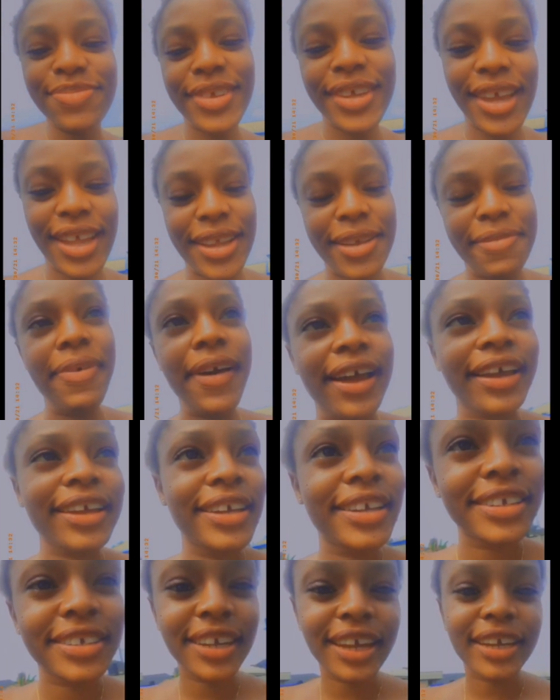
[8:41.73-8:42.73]
me any
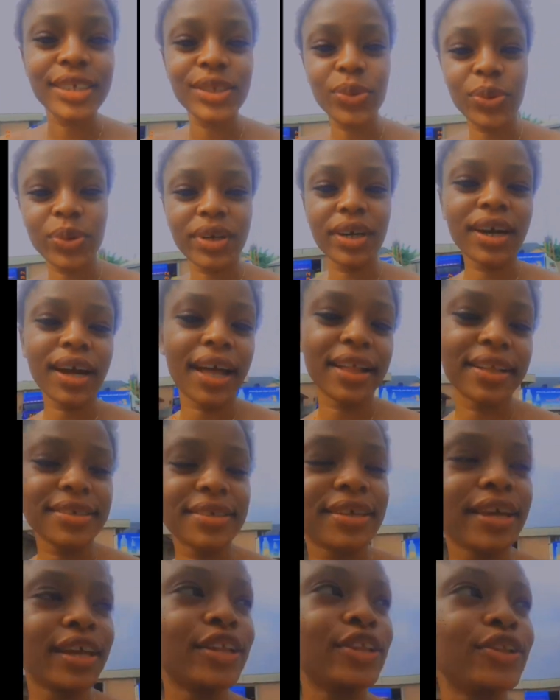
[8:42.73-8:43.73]
package at work, and he
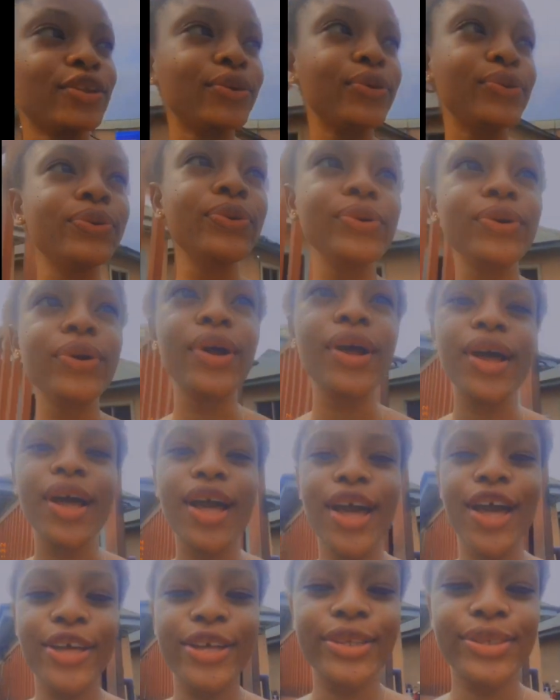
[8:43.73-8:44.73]
said no.
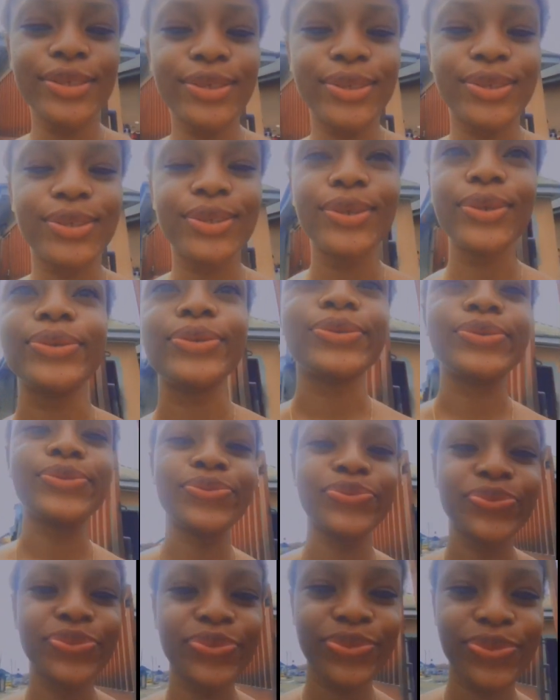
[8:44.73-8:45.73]
So
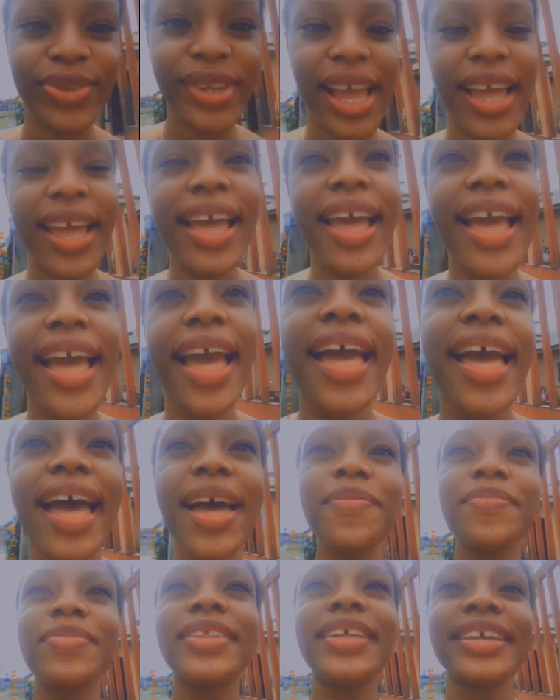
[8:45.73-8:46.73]

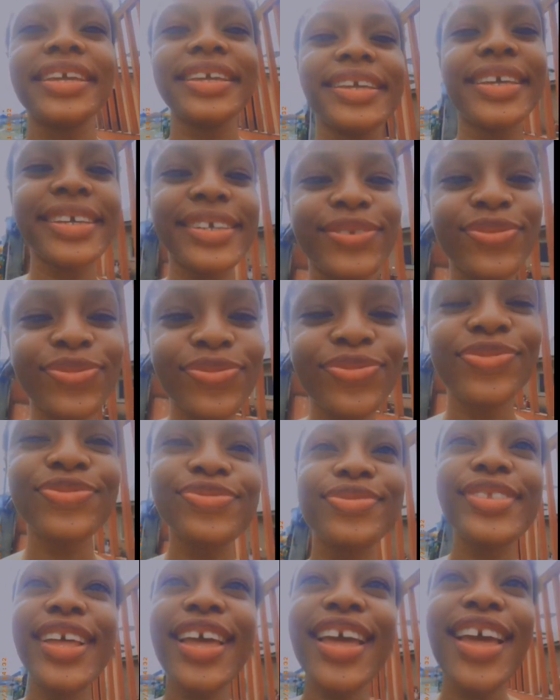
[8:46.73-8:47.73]
thinking
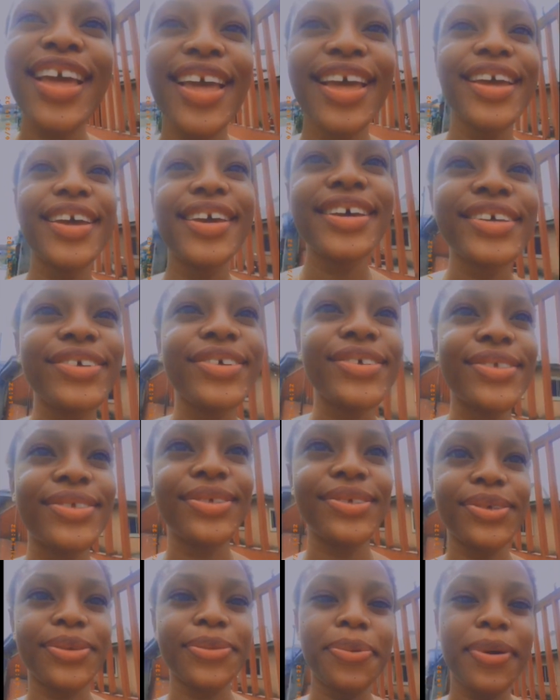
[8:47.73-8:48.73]

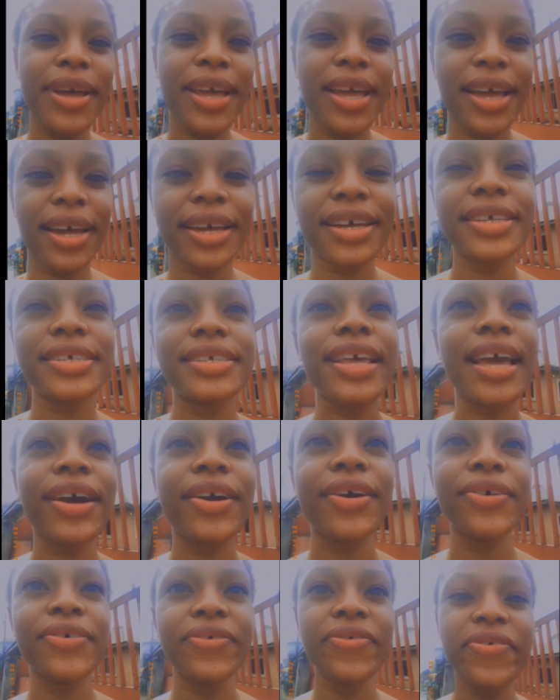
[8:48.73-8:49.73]
YouTube, because their
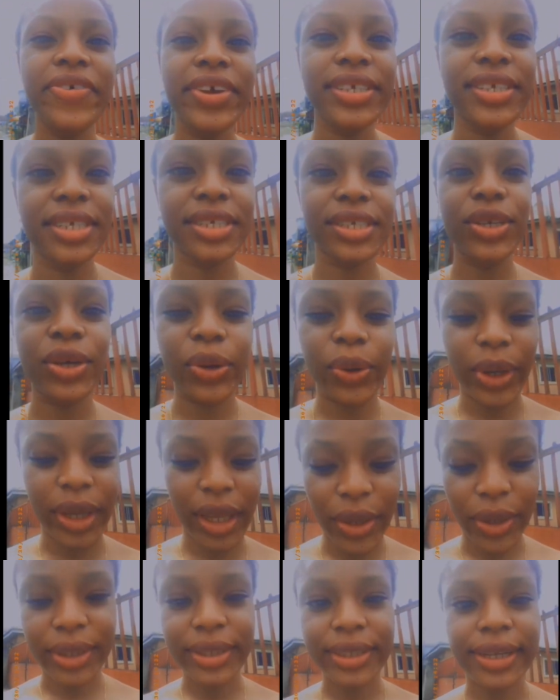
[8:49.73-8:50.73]
conference is
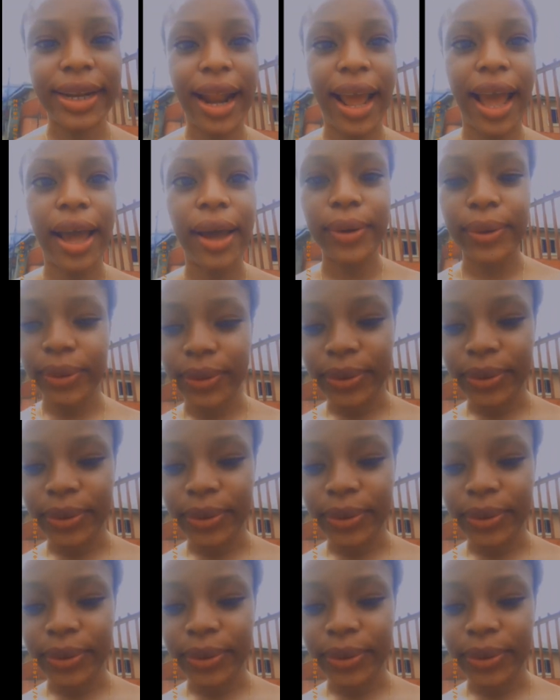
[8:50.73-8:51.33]
going on now.